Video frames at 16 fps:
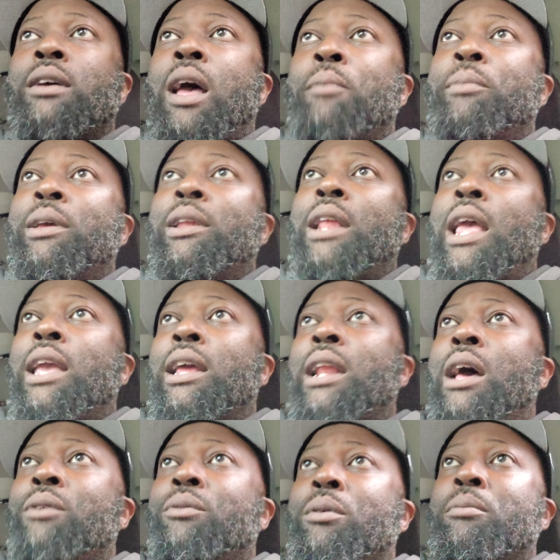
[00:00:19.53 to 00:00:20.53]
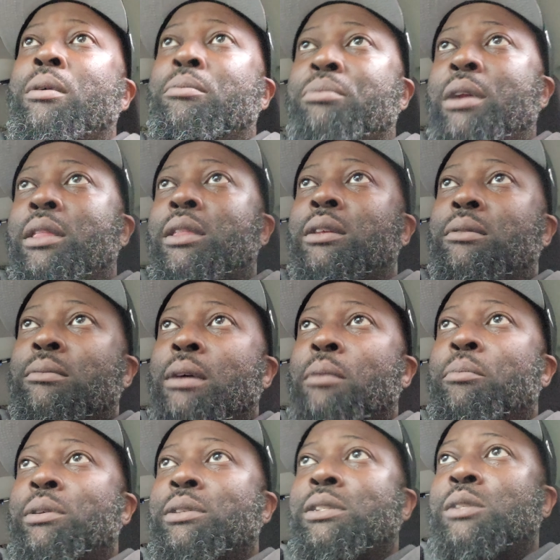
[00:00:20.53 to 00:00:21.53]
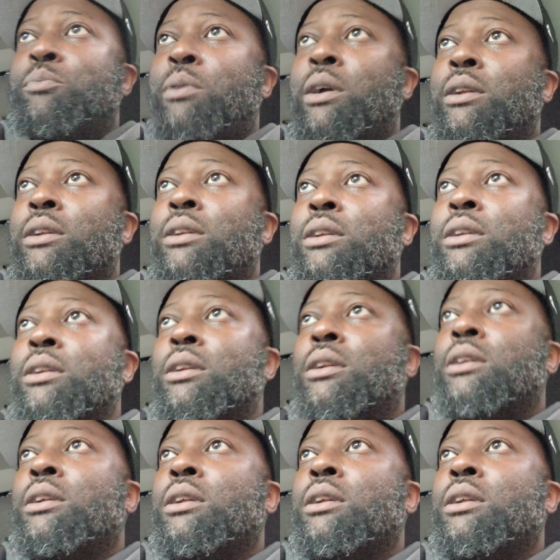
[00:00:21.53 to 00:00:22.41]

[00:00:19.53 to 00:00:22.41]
I've been hanging out with my brother and my business partner,